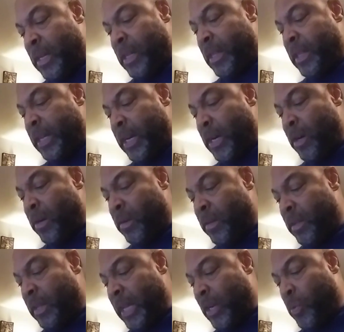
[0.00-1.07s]
there,
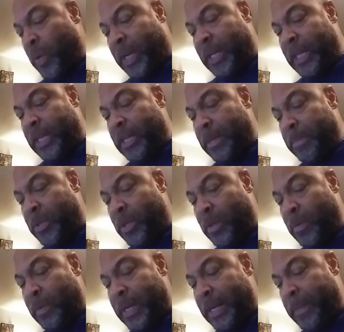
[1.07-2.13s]
they quickly come
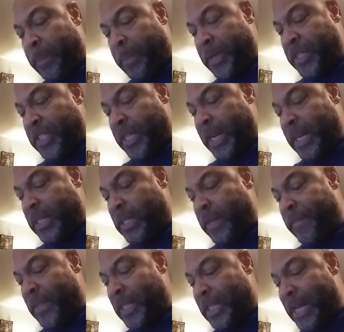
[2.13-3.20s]
to an appreciation
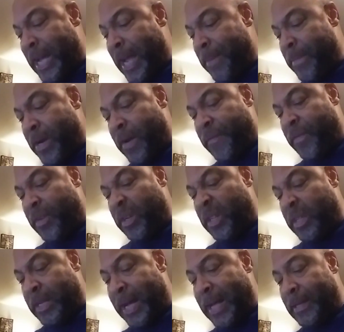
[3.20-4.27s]
of the time, effort,
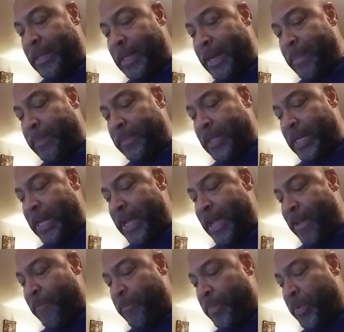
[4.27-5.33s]
and thought that I, that
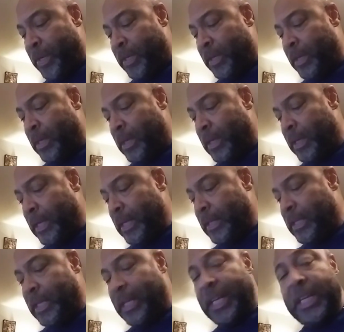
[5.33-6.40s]
I have put
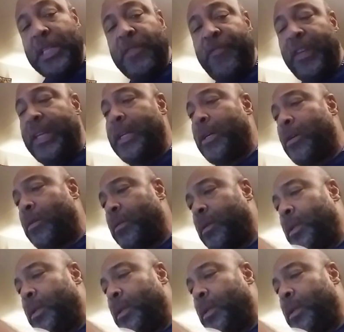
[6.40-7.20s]
into each video.